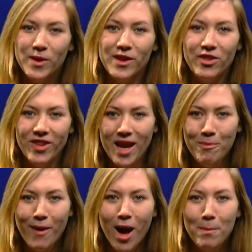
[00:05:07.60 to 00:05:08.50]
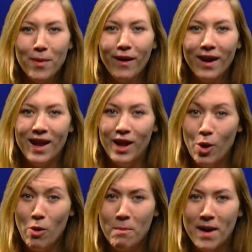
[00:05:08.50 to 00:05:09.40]
with the same upper and
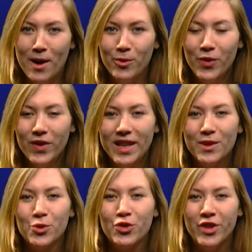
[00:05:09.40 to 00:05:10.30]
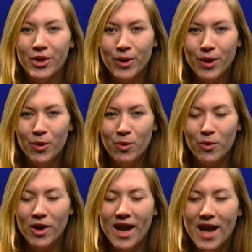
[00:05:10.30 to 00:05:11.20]
lower bounds equals zero
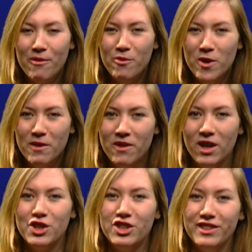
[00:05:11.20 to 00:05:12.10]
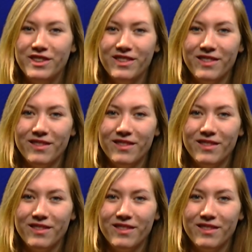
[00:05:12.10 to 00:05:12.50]
for every function.